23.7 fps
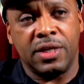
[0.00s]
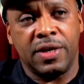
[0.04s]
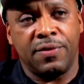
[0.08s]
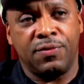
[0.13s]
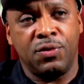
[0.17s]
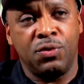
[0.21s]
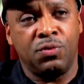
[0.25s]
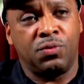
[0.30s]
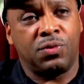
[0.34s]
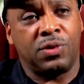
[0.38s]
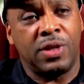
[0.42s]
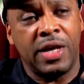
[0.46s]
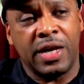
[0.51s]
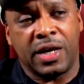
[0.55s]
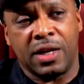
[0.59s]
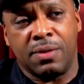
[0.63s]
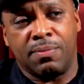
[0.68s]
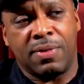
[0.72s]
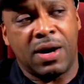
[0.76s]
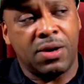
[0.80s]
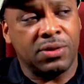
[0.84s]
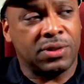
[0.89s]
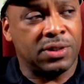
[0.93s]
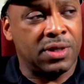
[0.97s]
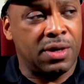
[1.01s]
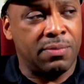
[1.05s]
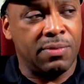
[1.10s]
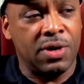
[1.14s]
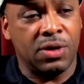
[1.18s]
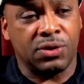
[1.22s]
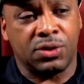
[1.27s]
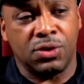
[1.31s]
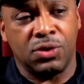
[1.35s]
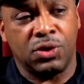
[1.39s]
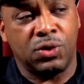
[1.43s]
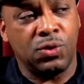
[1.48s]
if you're thinking about something
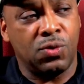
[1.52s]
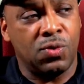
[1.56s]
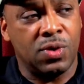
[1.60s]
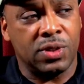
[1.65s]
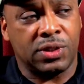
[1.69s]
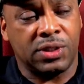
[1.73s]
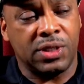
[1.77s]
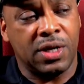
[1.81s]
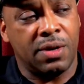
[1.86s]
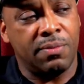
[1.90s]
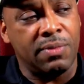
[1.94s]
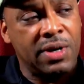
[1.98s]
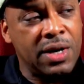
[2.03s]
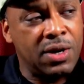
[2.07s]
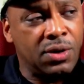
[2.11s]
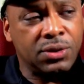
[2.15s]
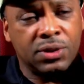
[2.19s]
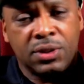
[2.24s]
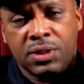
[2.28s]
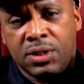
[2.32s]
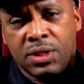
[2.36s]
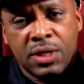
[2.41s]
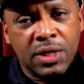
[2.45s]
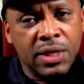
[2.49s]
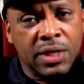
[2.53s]
else or doing something else,